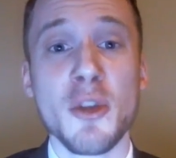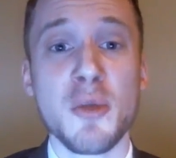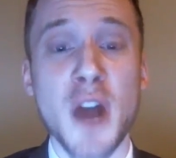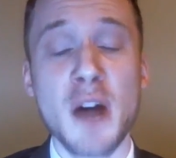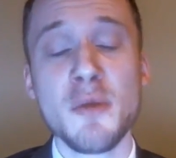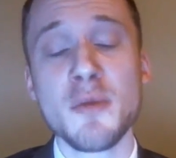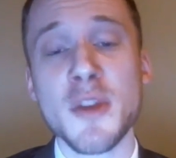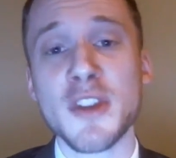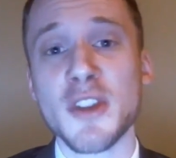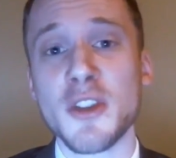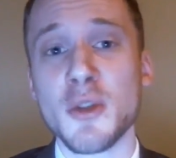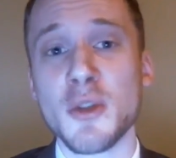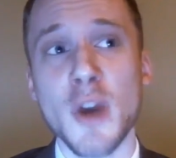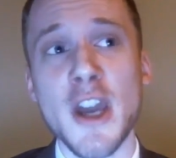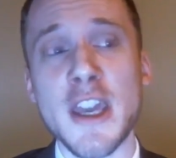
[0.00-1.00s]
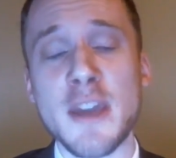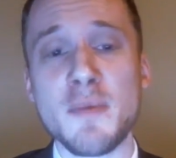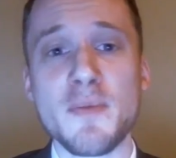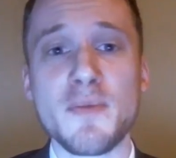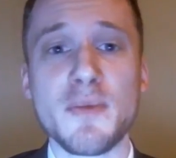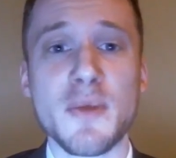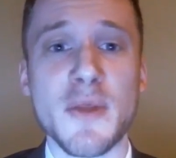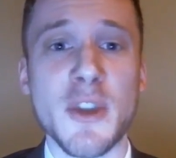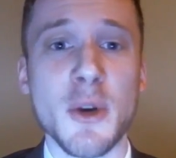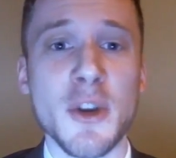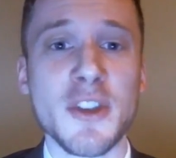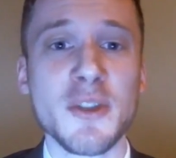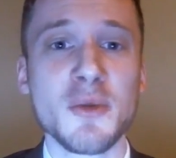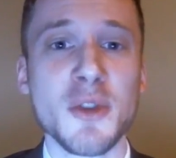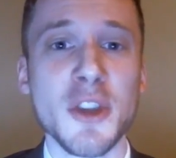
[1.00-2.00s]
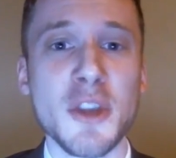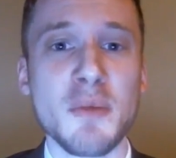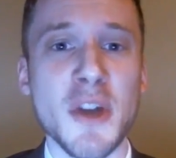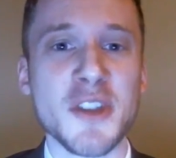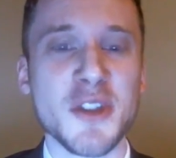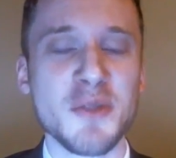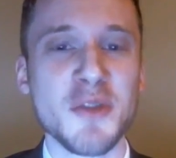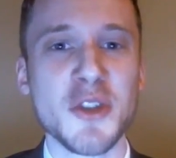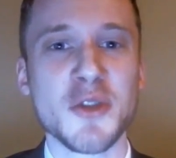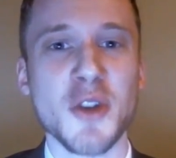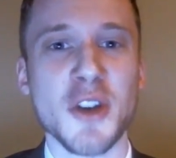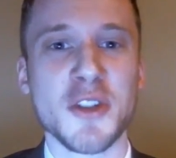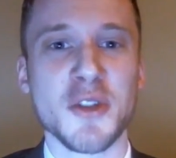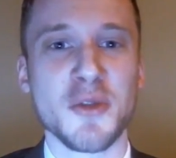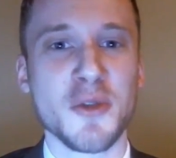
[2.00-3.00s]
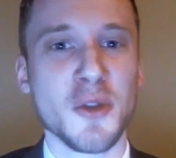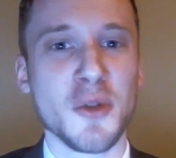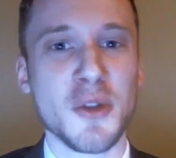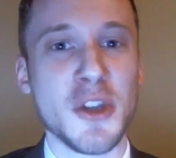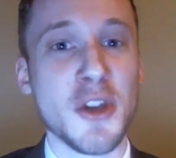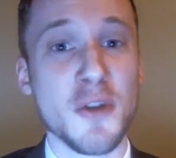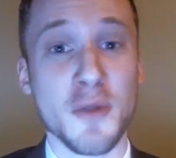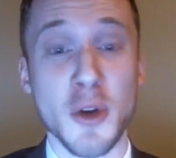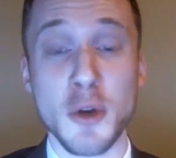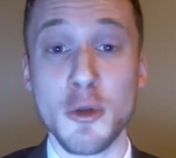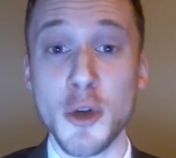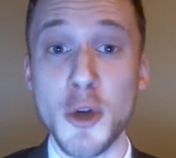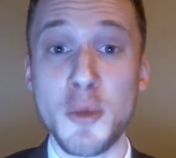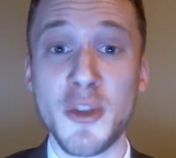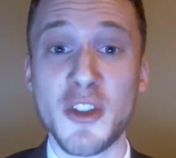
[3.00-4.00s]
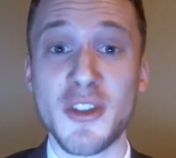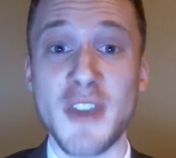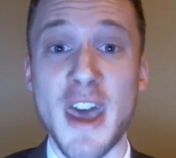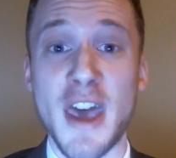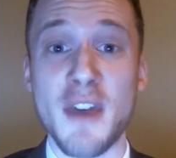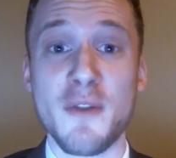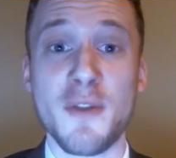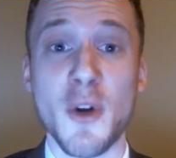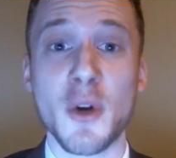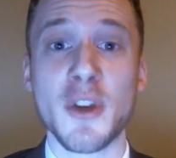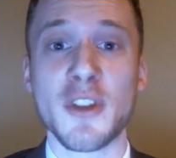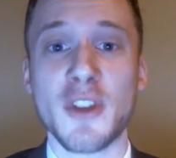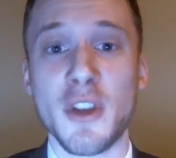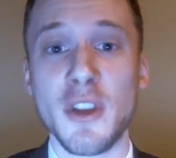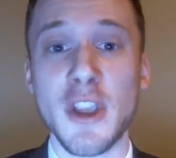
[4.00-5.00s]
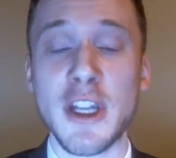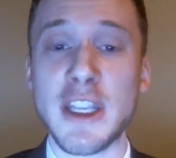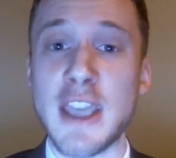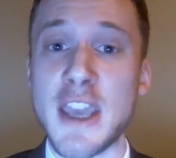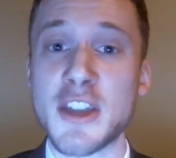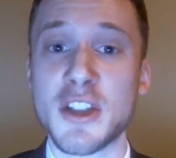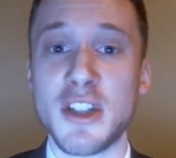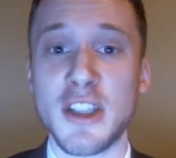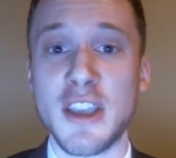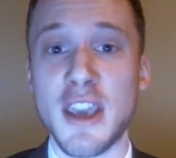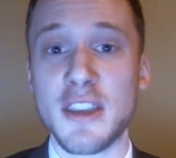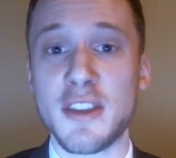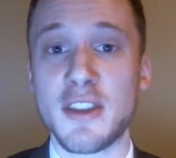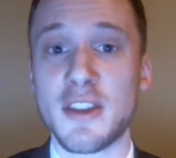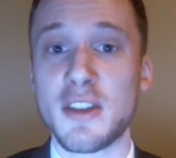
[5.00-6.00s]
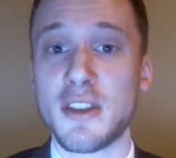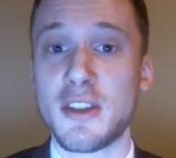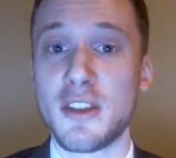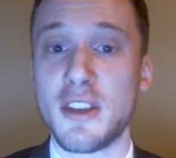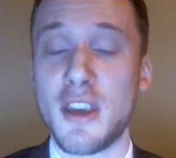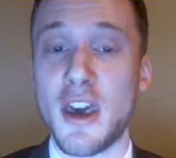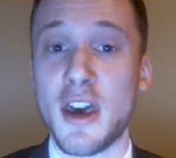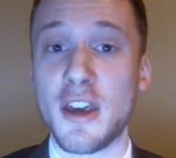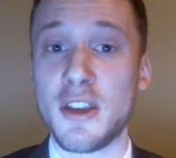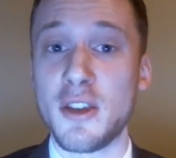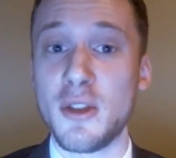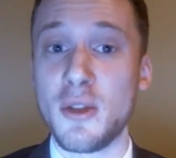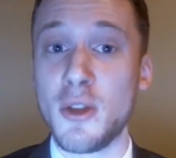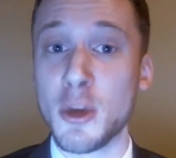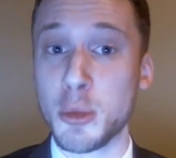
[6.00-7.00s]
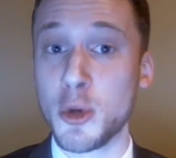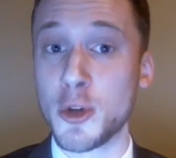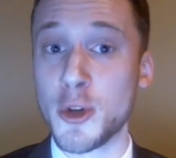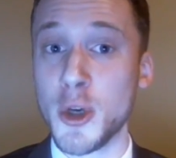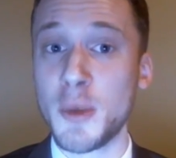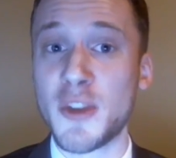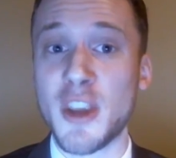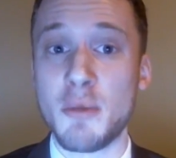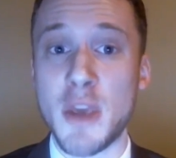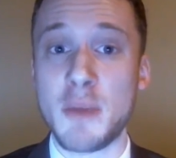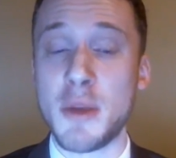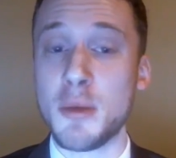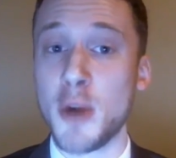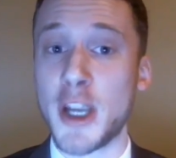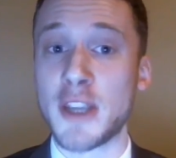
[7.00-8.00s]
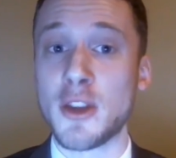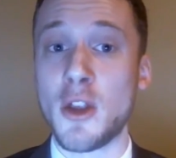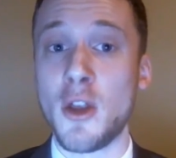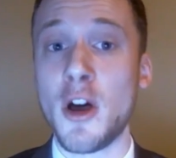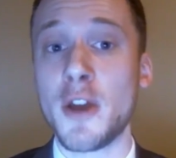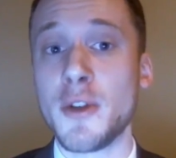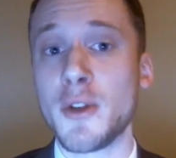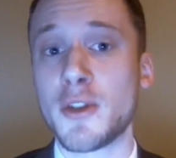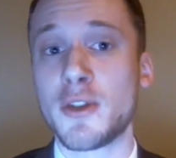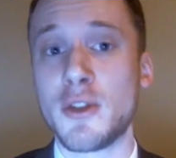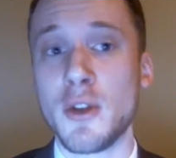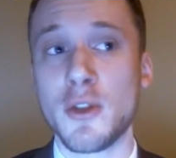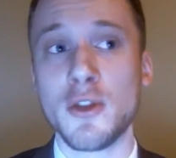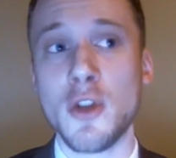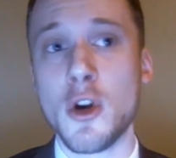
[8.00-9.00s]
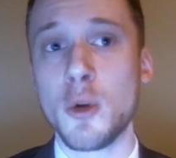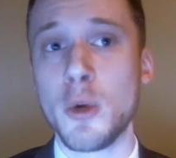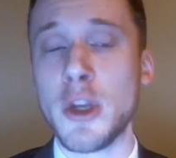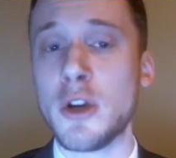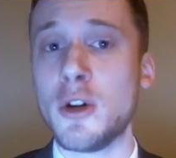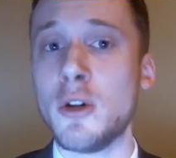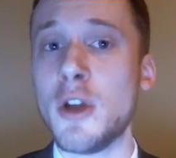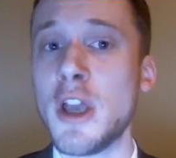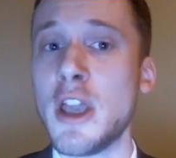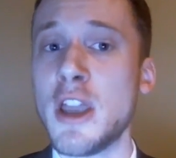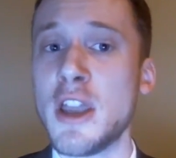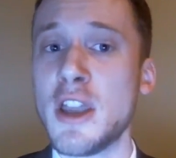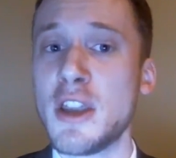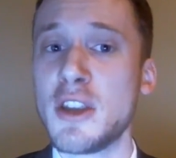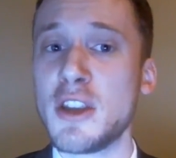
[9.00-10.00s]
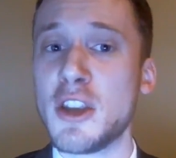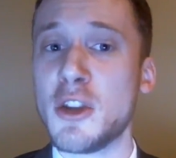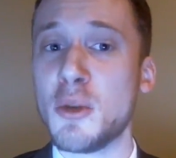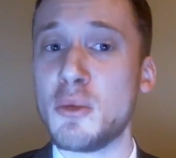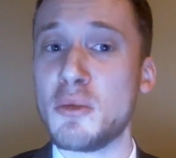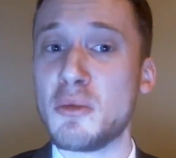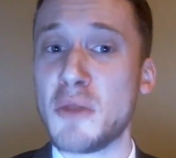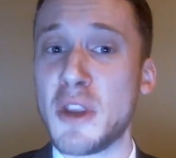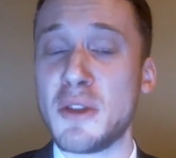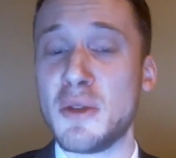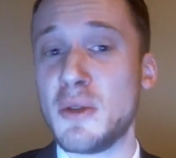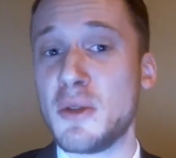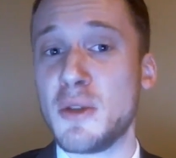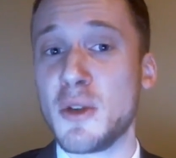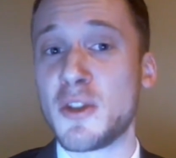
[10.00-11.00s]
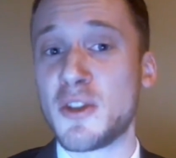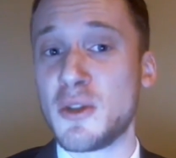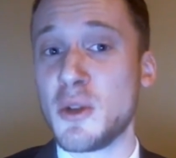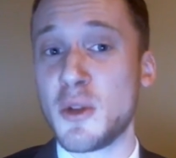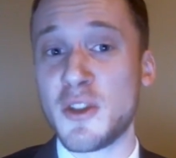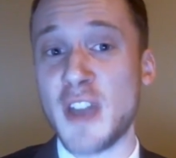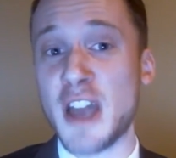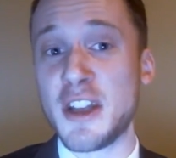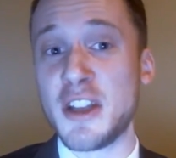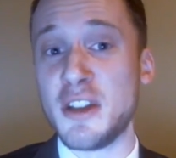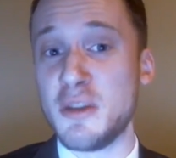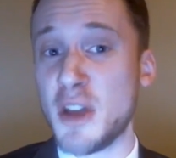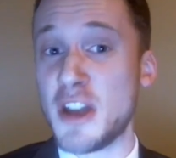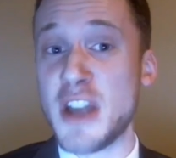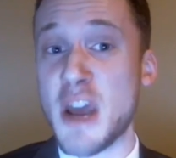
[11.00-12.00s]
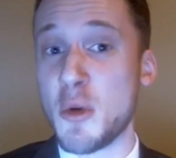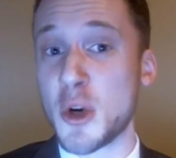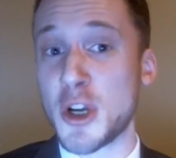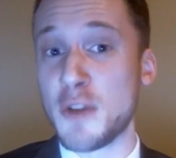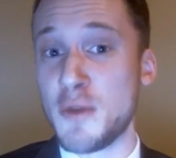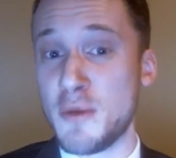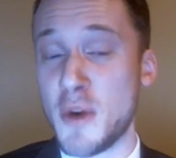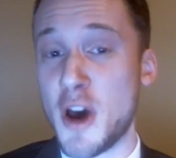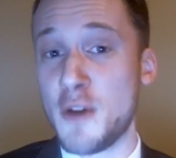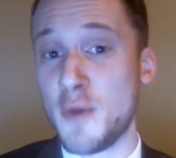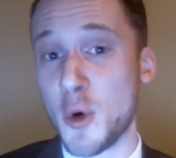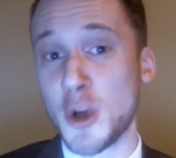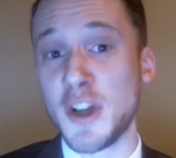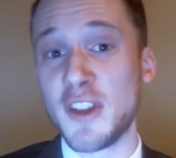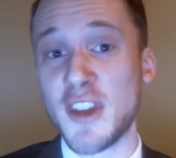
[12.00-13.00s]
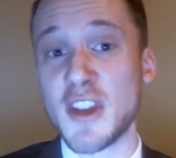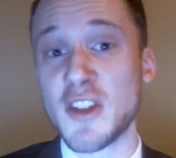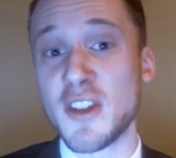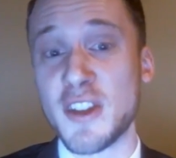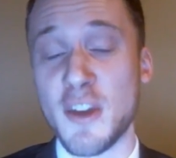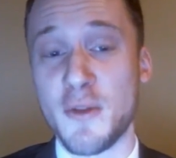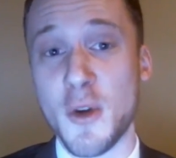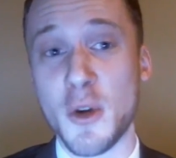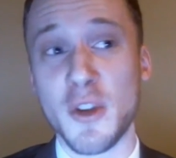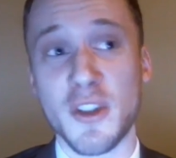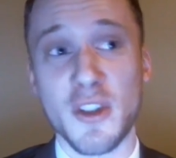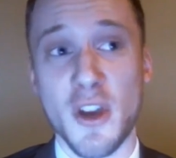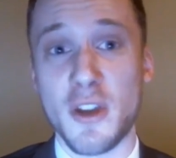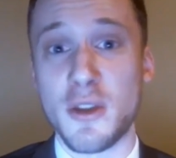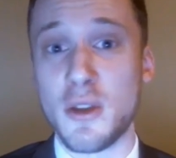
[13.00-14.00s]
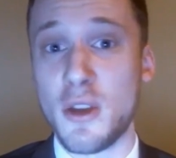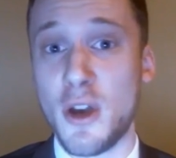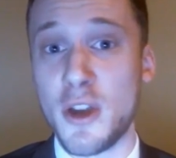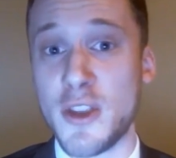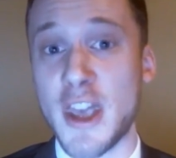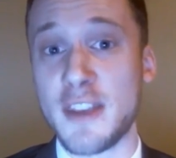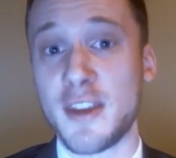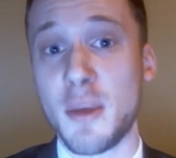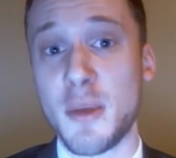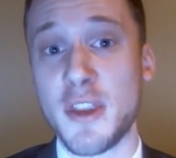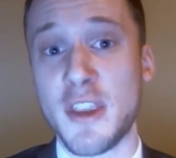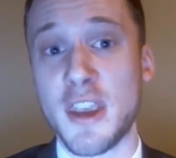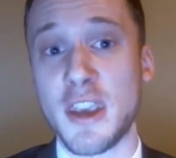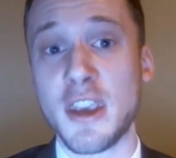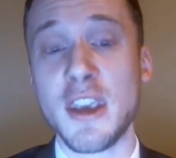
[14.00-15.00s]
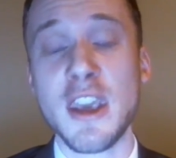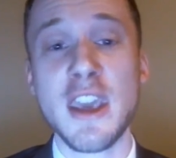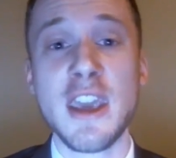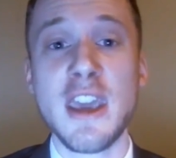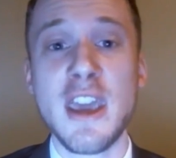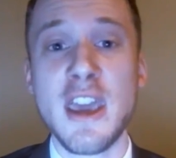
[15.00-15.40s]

Well, the problem is on the right, there isn't really much infrastructure for, you know, for groups that focus on litigation against uh, liberal groups that may be breaking the law. There's, there's no real, you know, there's there's not a, a network of, of organizations that focused on on that type of thing.